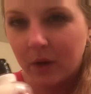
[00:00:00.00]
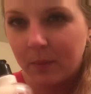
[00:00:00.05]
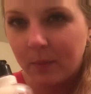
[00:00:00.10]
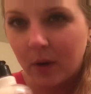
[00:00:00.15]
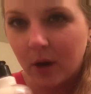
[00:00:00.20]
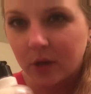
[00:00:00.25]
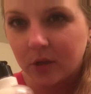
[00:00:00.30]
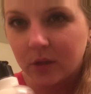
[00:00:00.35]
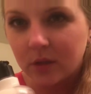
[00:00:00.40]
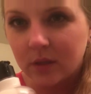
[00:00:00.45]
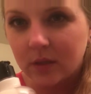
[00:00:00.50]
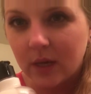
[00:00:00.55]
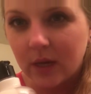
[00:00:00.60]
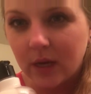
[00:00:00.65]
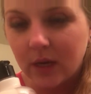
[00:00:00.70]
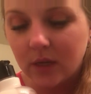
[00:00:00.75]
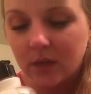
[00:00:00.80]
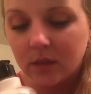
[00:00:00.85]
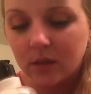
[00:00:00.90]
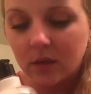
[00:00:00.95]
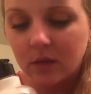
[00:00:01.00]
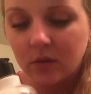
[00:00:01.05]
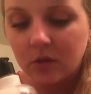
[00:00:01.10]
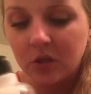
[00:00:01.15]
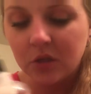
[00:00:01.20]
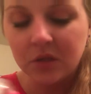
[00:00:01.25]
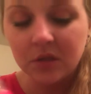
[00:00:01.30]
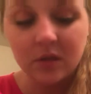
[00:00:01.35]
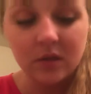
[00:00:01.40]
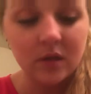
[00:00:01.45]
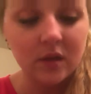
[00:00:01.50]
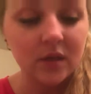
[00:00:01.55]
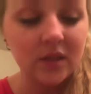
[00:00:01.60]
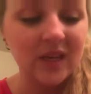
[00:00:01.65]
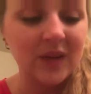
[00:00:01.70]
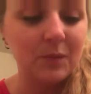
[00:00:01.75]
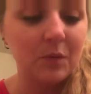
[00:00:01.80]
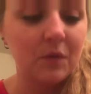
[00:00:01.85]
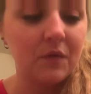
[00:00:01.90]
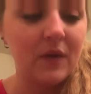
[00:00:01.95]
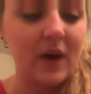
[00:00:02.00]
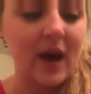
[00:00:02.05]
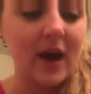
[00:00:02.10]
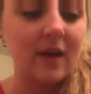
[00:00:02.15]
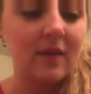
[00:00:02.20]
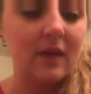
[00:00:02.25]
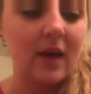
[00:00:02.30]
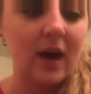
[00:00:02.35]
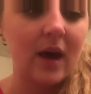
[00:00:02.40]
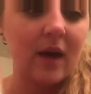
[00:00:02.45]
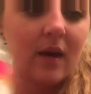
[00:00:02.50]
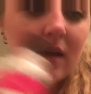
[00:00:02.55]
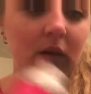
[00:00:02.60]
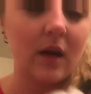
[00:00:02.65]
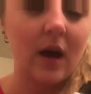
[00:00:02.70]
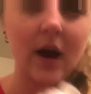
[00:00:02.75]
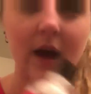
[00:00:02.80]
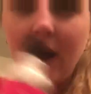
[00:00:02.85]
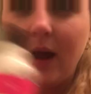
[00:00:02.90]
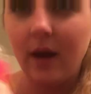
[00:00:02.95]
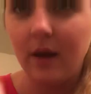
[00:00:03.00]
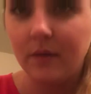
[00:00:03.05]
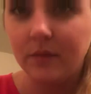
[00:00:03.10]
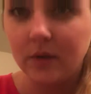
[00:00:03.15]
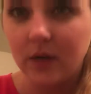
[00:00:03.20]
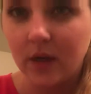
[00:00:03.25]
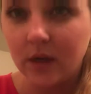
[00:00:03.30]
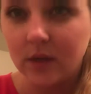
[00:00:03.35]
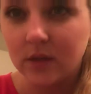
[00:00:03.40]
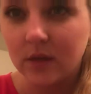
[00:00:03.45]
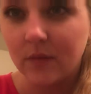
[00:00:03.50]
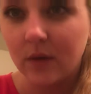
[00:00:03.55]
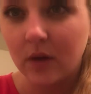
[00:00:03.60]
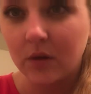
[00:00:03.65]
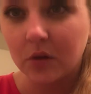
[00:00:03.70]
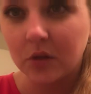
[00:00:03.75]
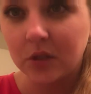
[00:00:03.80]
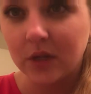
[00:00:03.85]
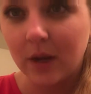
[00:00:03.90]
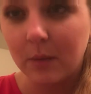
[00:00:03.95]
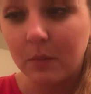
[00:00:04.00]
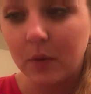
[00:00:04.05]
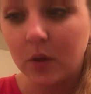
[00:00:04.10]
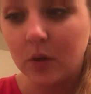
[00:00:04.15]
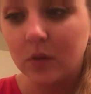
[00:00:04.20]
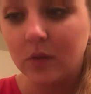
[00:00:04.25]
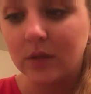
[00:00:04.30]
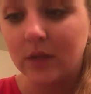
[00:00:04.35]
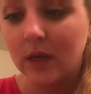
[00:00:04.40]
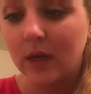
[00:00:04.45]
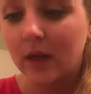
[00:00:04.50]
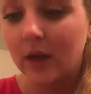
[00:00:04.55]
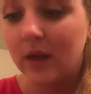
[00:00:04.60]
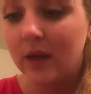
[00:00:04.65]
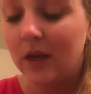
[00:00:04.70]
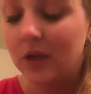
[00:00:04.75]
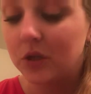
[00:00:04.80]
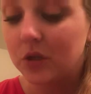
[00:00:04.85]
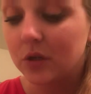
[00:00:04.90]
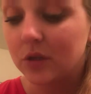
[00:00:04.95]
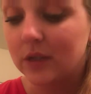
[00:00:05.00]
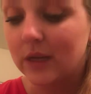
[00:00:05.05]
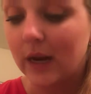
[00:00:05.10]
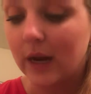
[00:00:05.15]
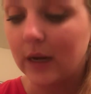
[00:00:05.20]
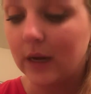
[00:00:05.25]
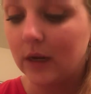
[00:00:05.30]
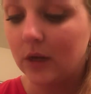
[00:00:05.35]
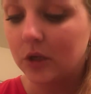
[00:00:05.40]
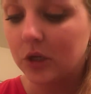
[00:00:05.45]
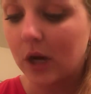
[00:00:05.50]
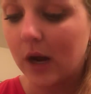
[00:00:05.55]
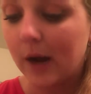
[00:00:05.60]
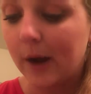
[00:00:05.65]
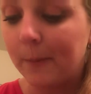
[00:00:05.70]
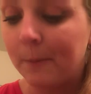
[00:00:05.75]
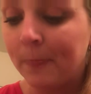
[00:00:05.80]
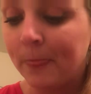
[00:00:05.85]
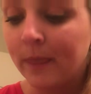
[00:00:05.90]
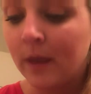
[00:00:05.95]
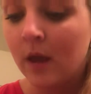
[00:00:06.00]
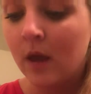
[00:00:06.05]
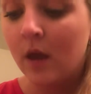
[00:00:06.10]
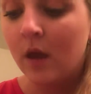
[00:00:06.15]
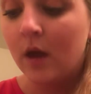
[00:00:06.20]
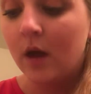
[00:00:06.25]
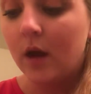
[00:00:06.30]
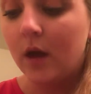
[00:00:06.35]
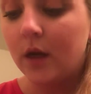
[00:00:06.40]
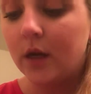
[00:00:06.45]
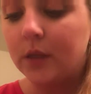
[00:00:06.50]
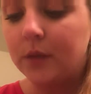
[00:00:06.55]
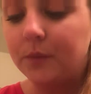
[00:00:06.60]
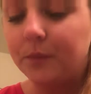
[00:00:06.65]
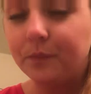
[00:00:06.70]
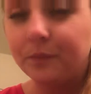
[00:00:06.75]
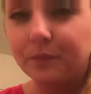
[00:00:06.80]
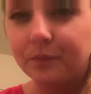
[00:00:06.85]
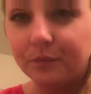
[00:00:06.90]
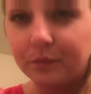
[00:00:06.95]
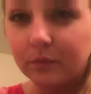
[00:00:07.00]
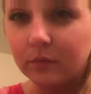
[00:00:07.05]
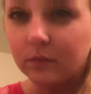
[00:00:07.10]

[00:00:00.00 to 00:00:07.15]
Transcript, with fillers: repurchase these just to the simple fact that I have tons of other shampoos and conditioners that I need to try. Um,